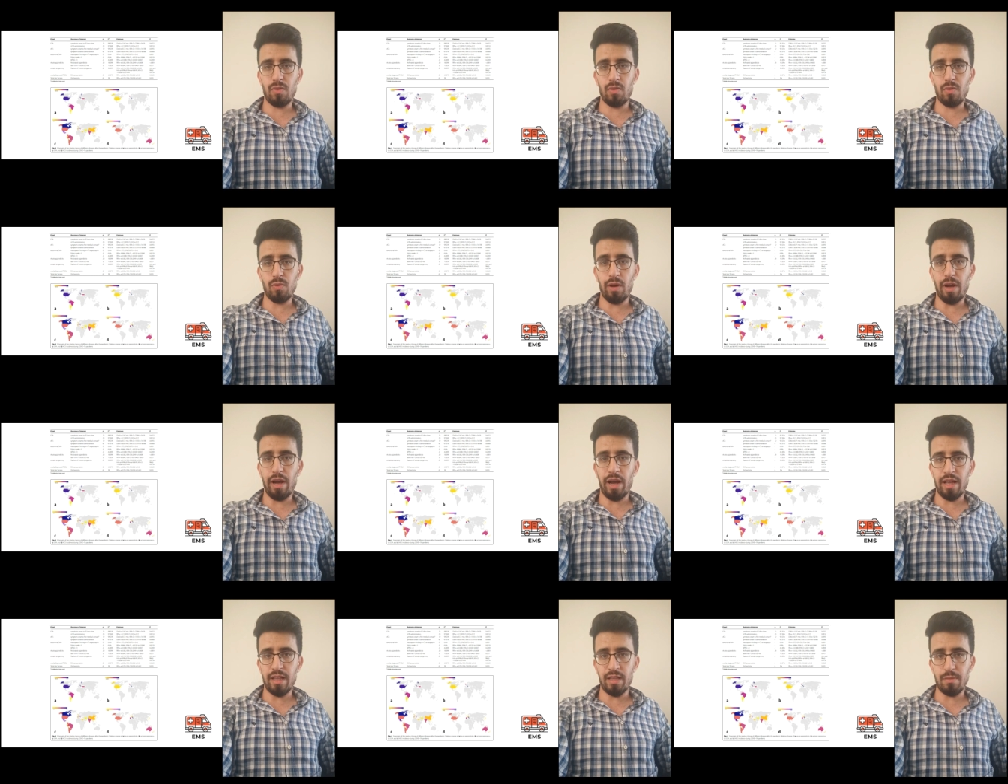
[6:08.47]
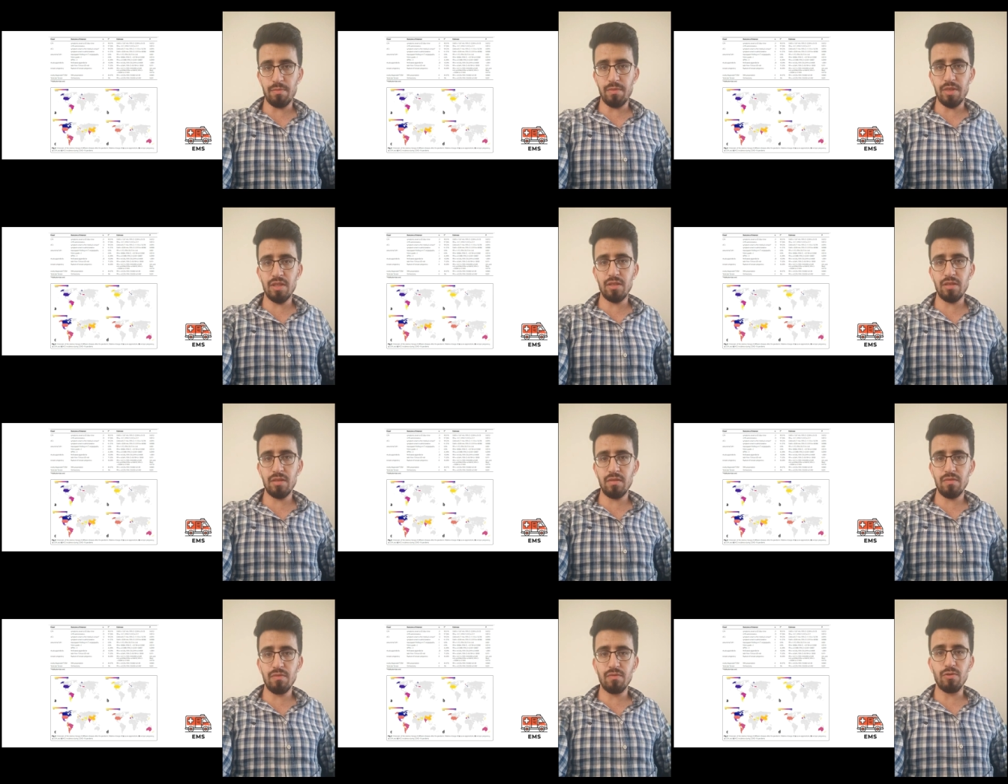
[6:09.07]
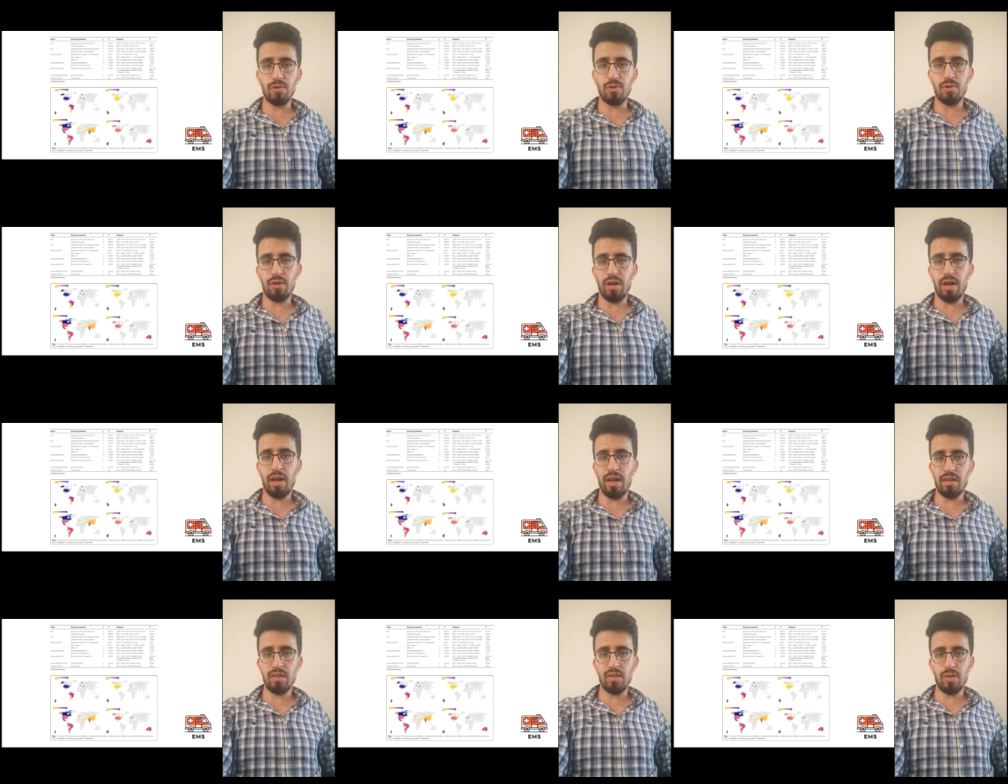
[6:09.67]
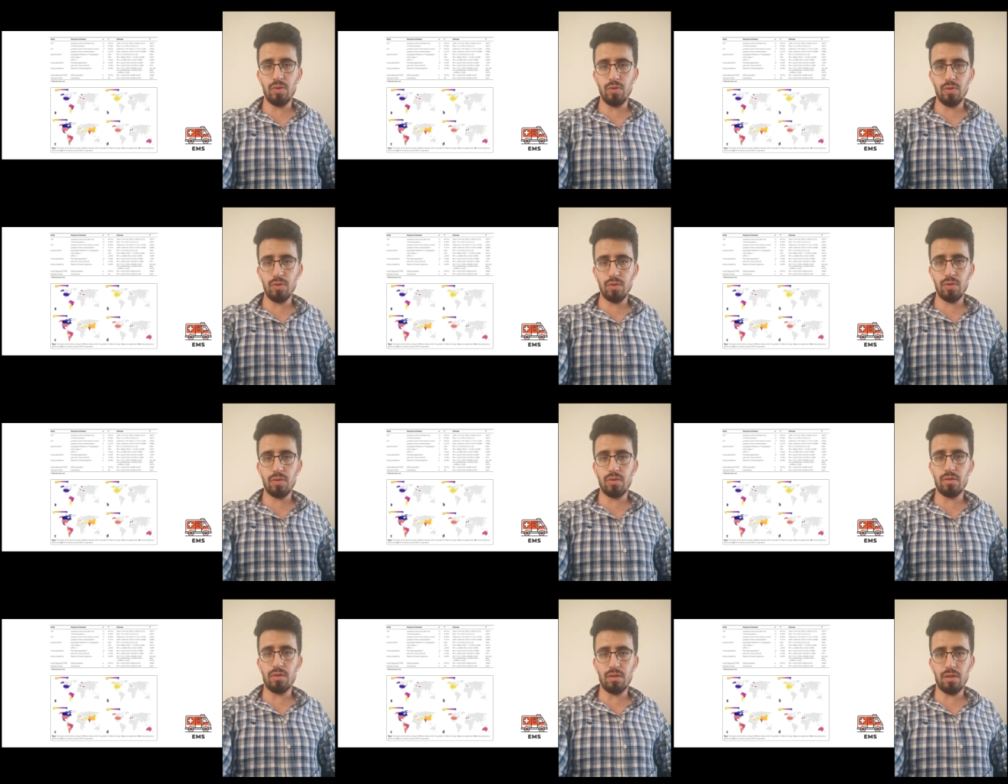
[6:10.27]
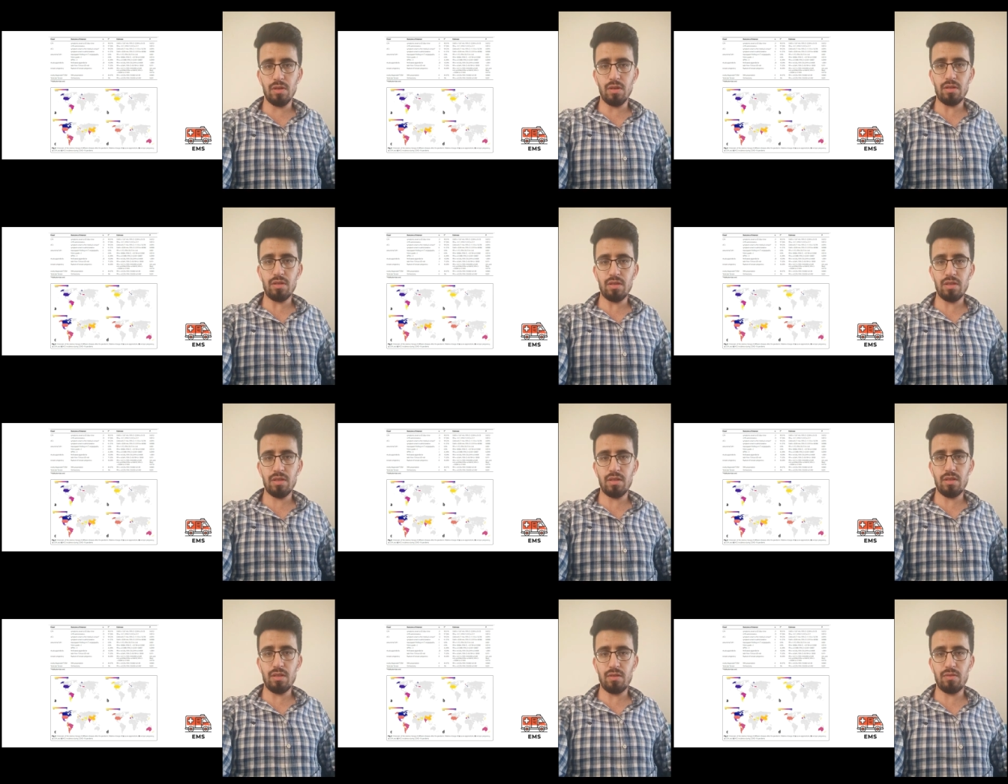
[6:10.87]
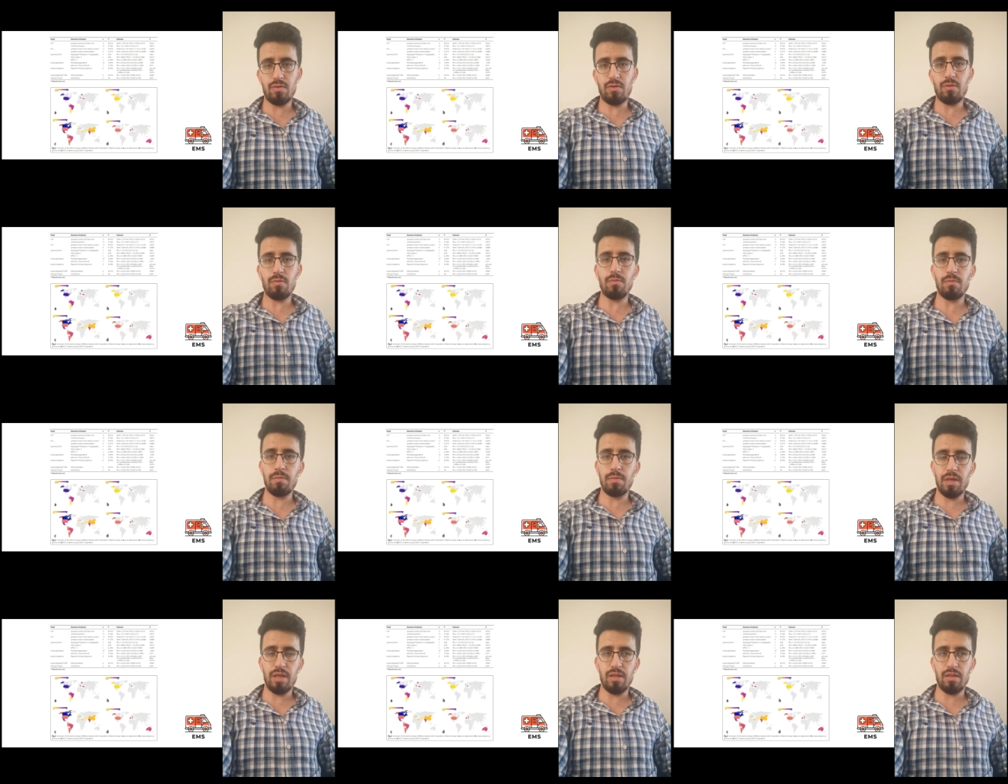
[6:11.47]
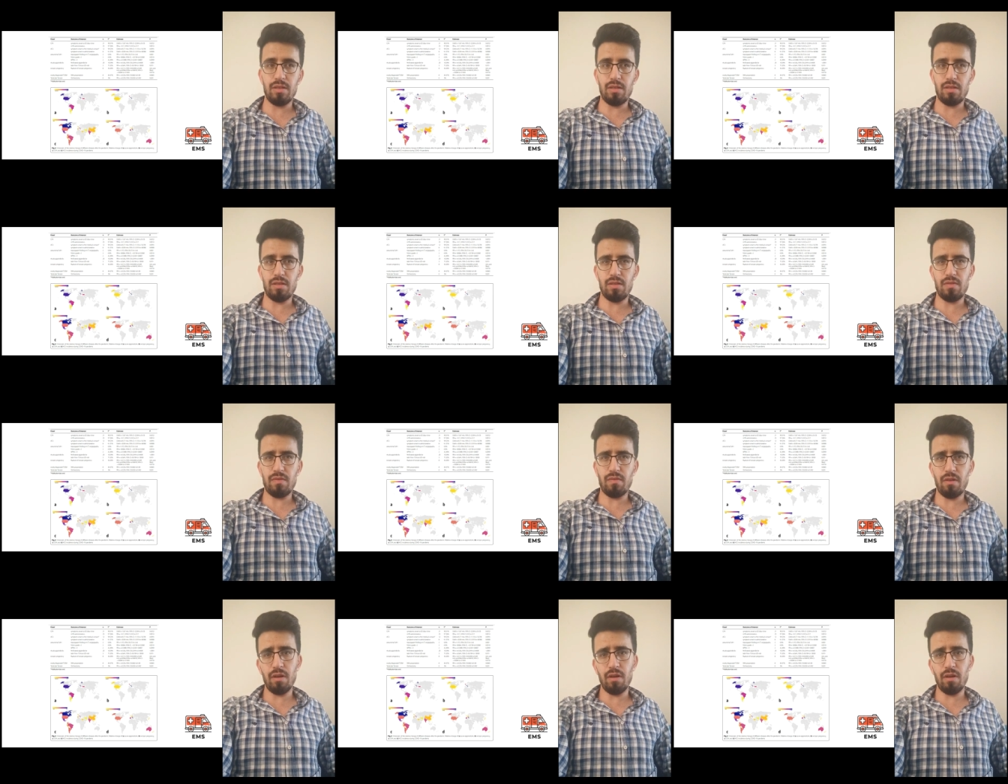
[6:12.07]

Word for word: to admission for acute coronary syndrome patients.